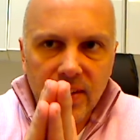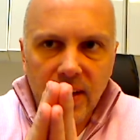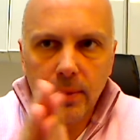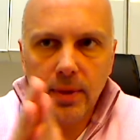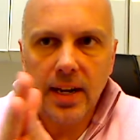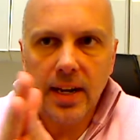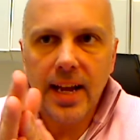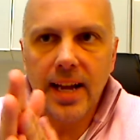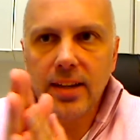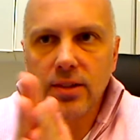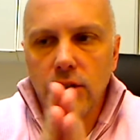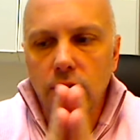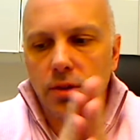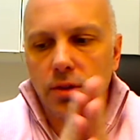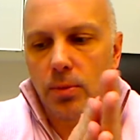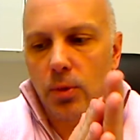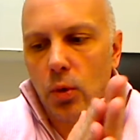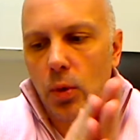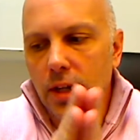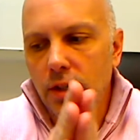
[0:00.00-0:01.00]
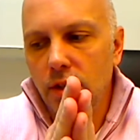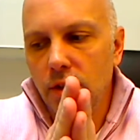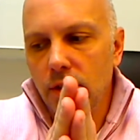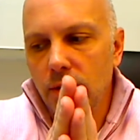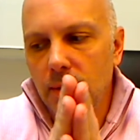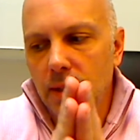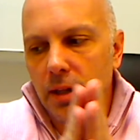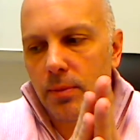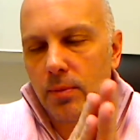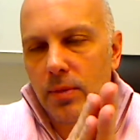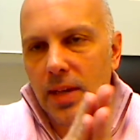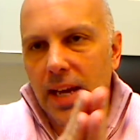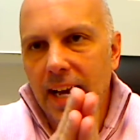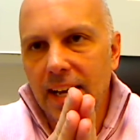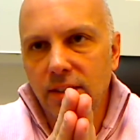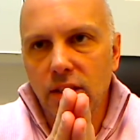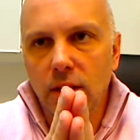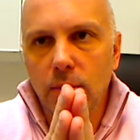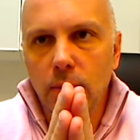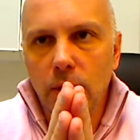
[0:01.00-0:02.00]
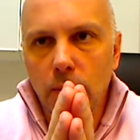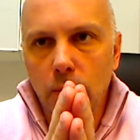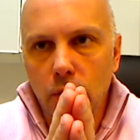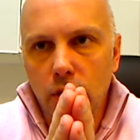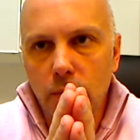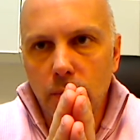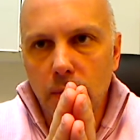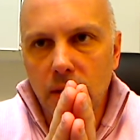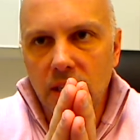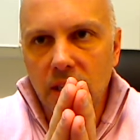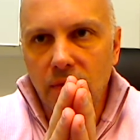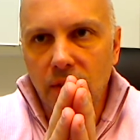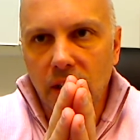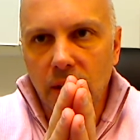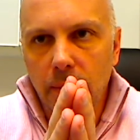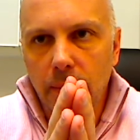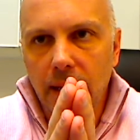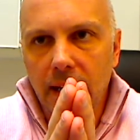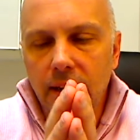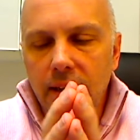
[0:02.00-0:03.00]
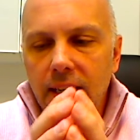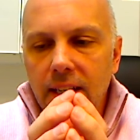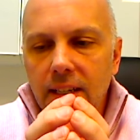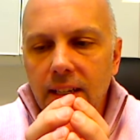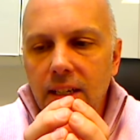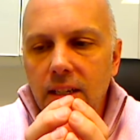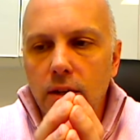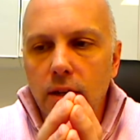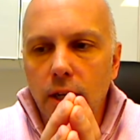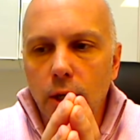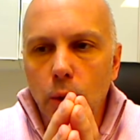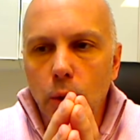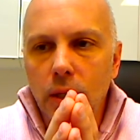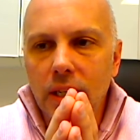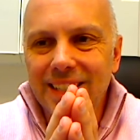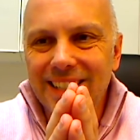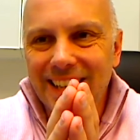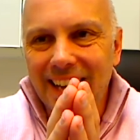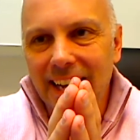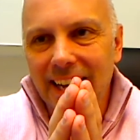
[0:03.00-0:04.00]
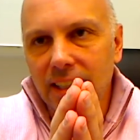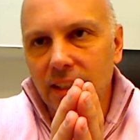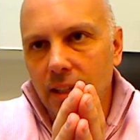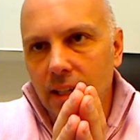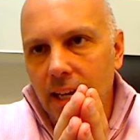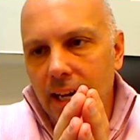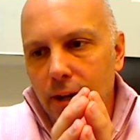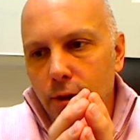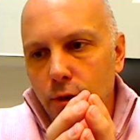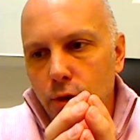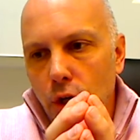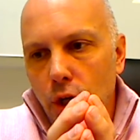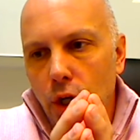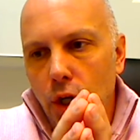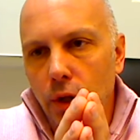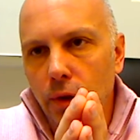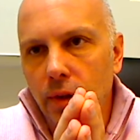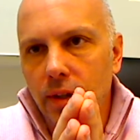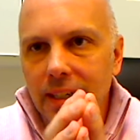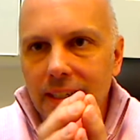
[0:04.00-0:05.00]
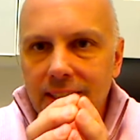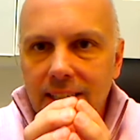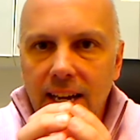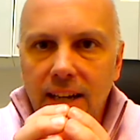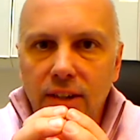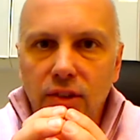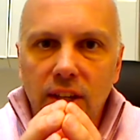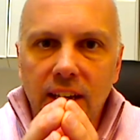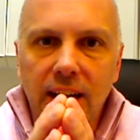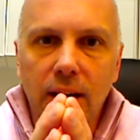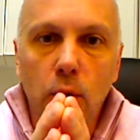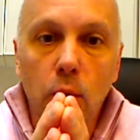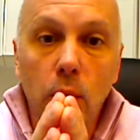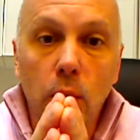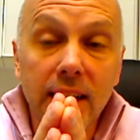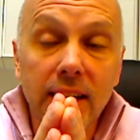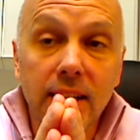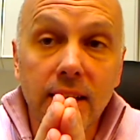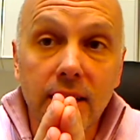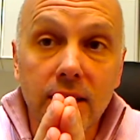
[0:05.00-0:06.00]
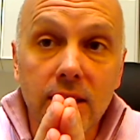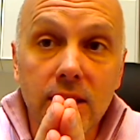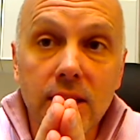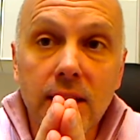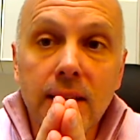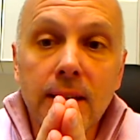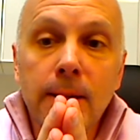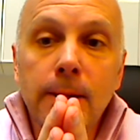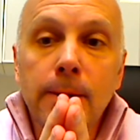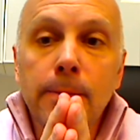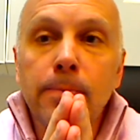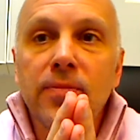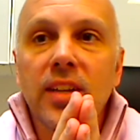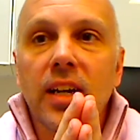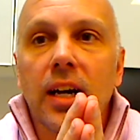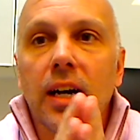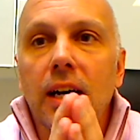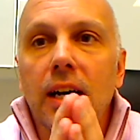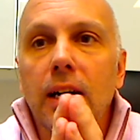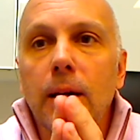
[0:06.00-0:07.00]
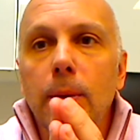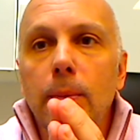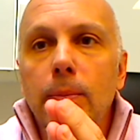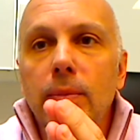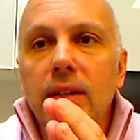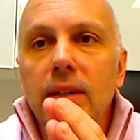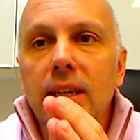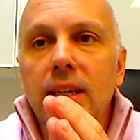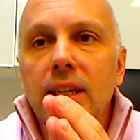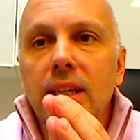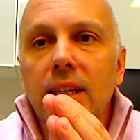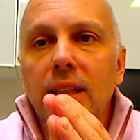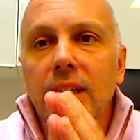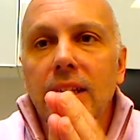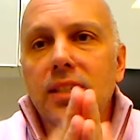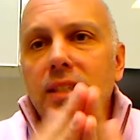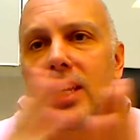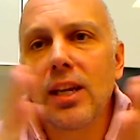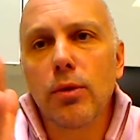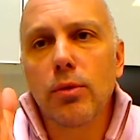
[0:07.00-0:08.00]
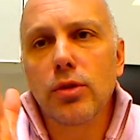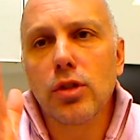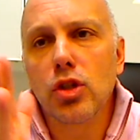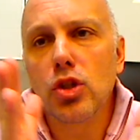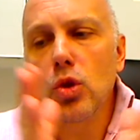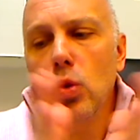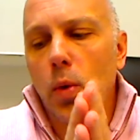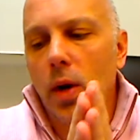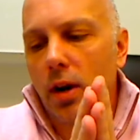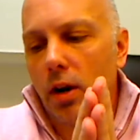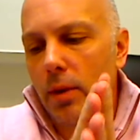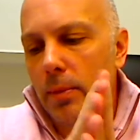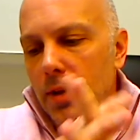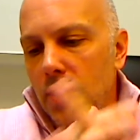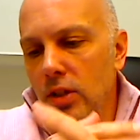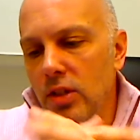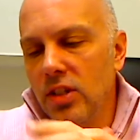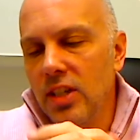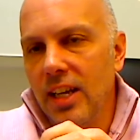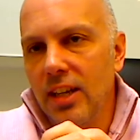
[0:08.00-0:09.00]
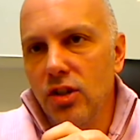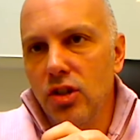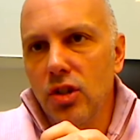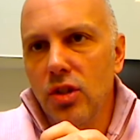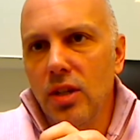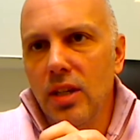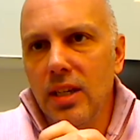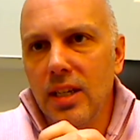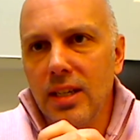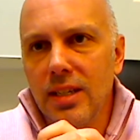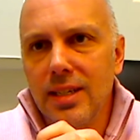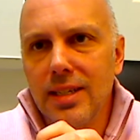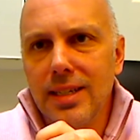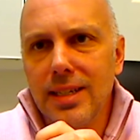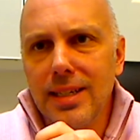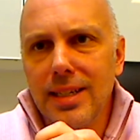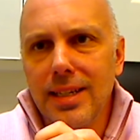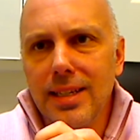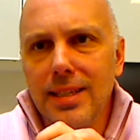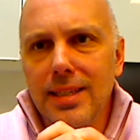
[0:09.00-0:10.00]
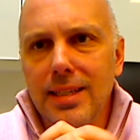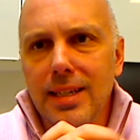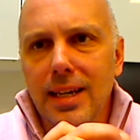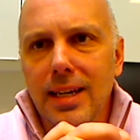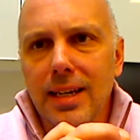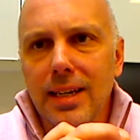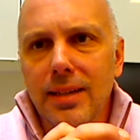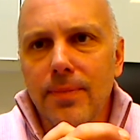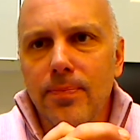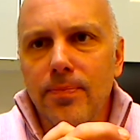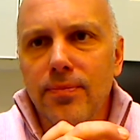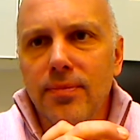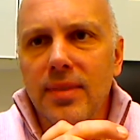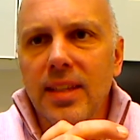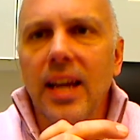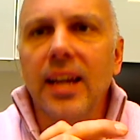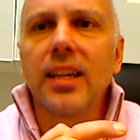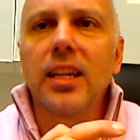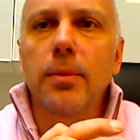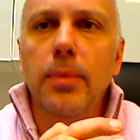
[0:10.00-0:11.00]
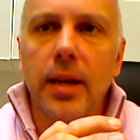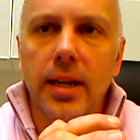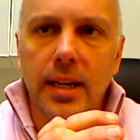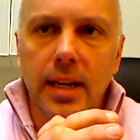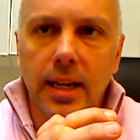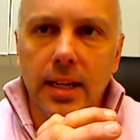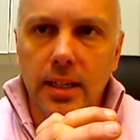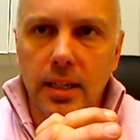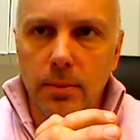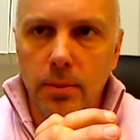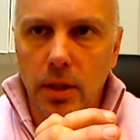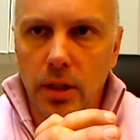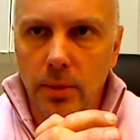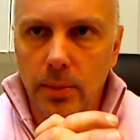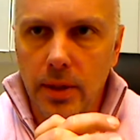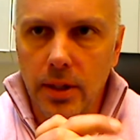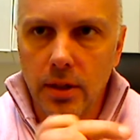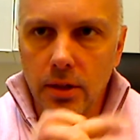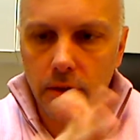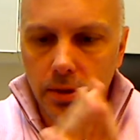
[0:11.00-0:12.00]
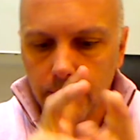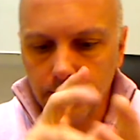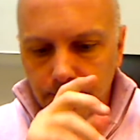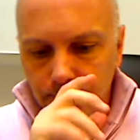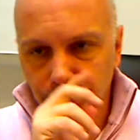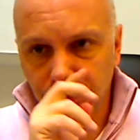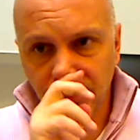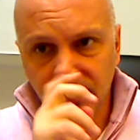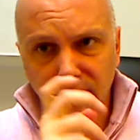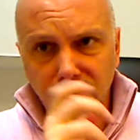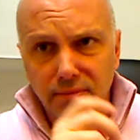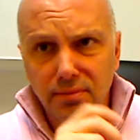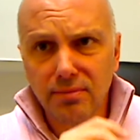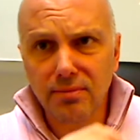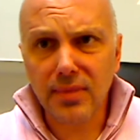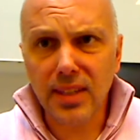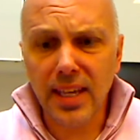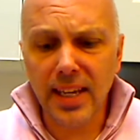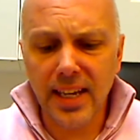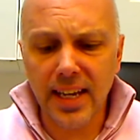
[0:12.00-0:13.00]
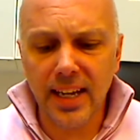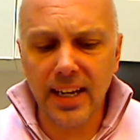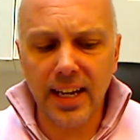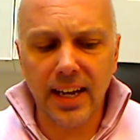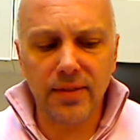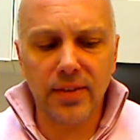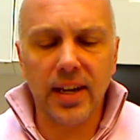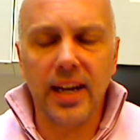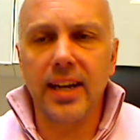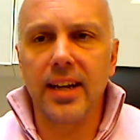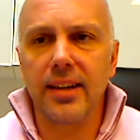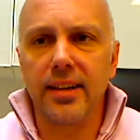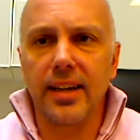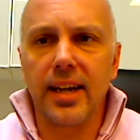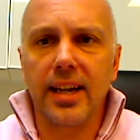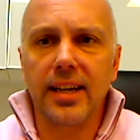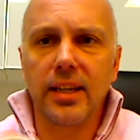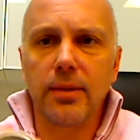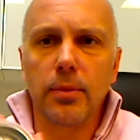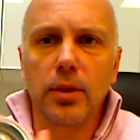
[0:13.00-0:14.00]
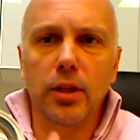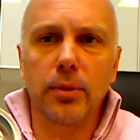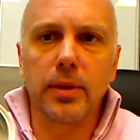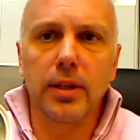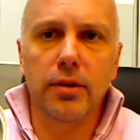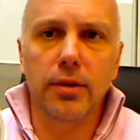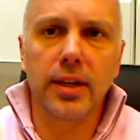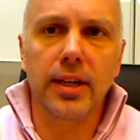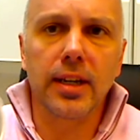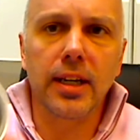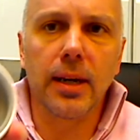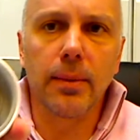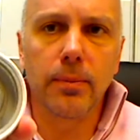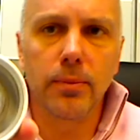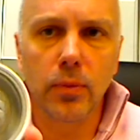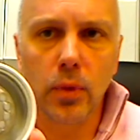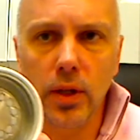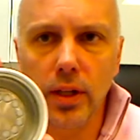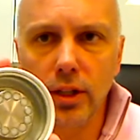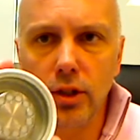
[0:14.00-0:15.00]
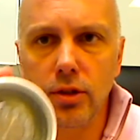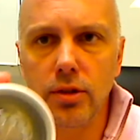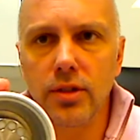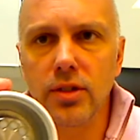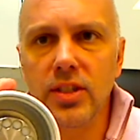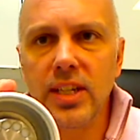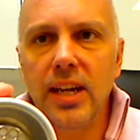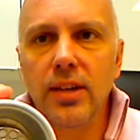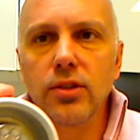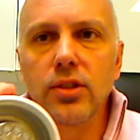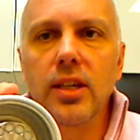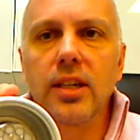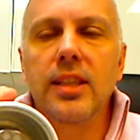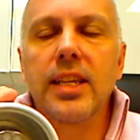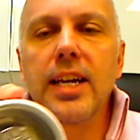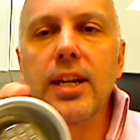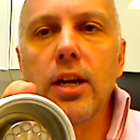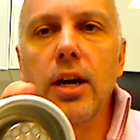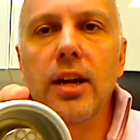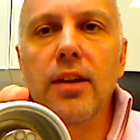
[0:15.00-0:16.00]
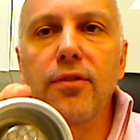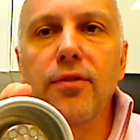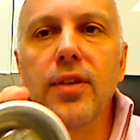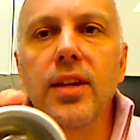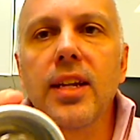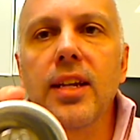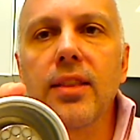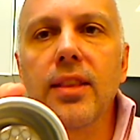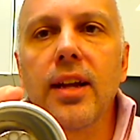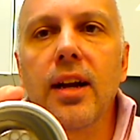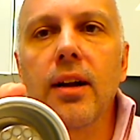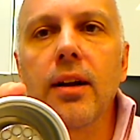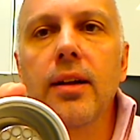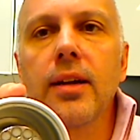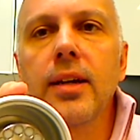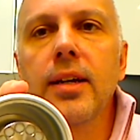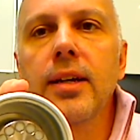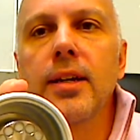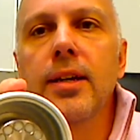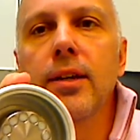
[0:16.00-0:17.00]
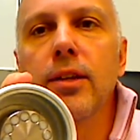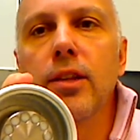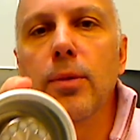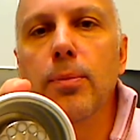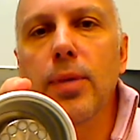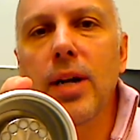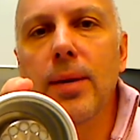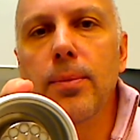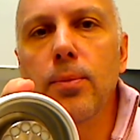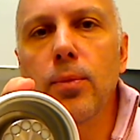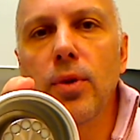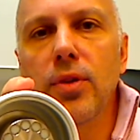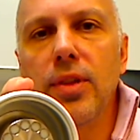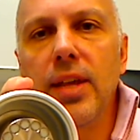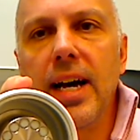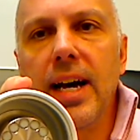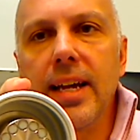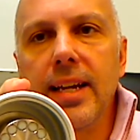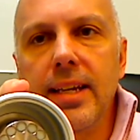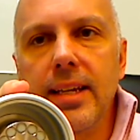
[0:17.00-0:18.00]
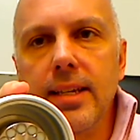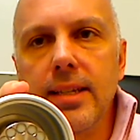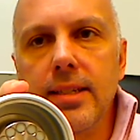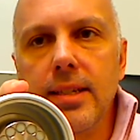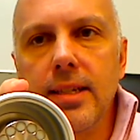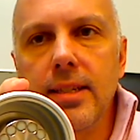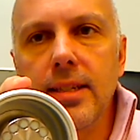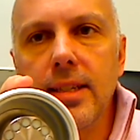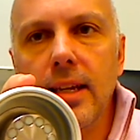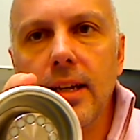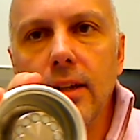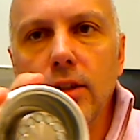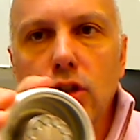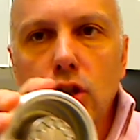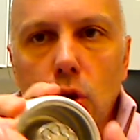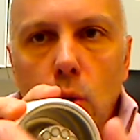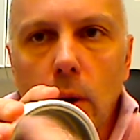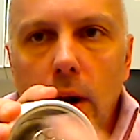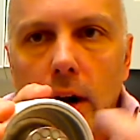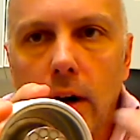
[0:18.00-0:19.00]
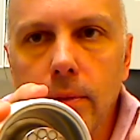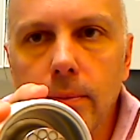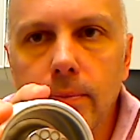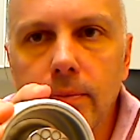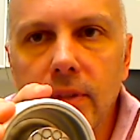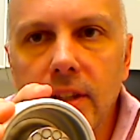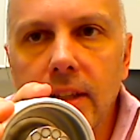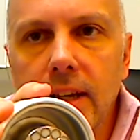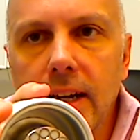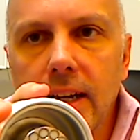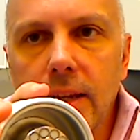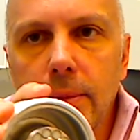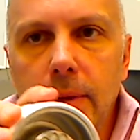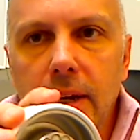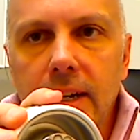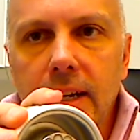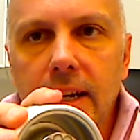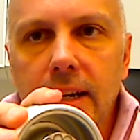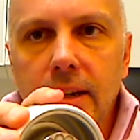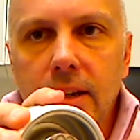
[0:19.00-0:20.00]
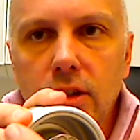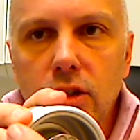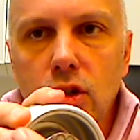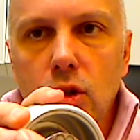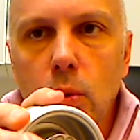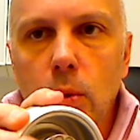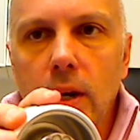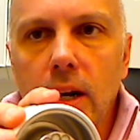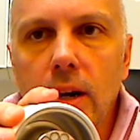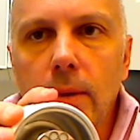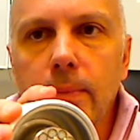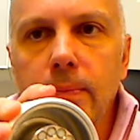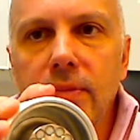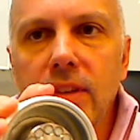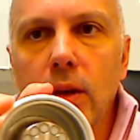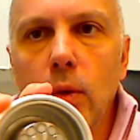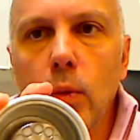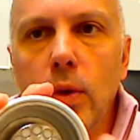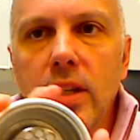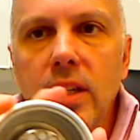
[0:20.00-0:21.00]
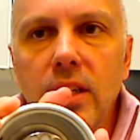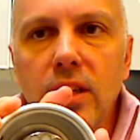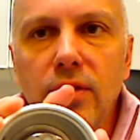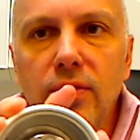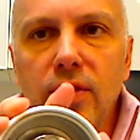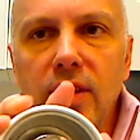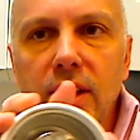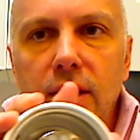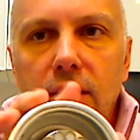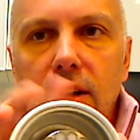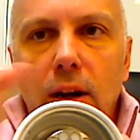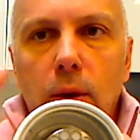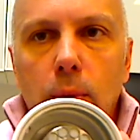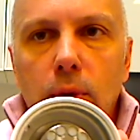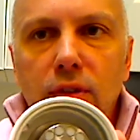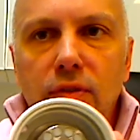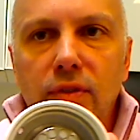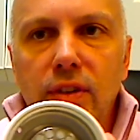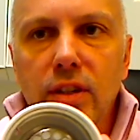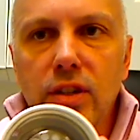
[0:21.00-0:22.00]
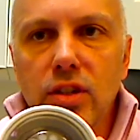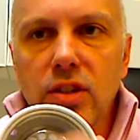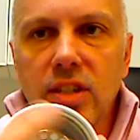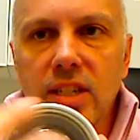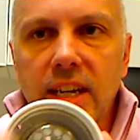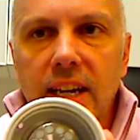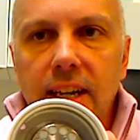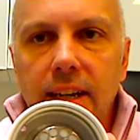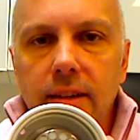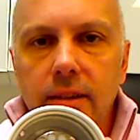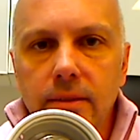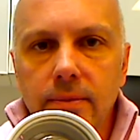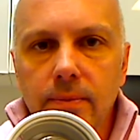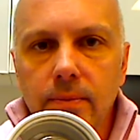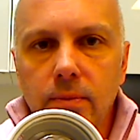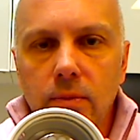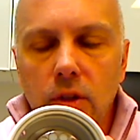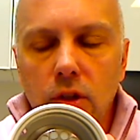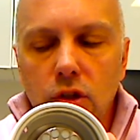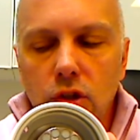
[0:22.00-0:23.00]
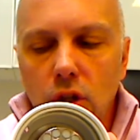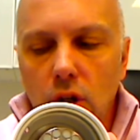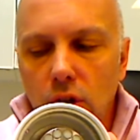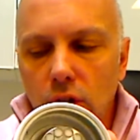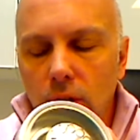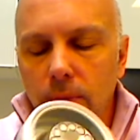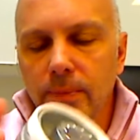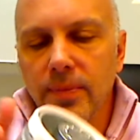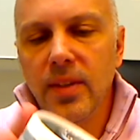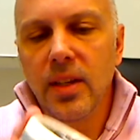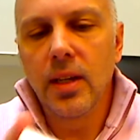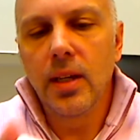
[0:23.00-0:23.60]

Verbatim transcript: I'm going to ask you some questions. I'm going to ask you to be more specific about it. I need to know exactly how tall and exactly how wide it is. Um, let's say it was a square image. Let's say it's it's it's uh, 90 by 90 millimeters, and I've got a 90 millimeter ink cup. Well, it sounds like that ought to fit in there. The problem with that is, is that it's square. A 90 by 90 is square, and we need to figure out what fits inside the circle.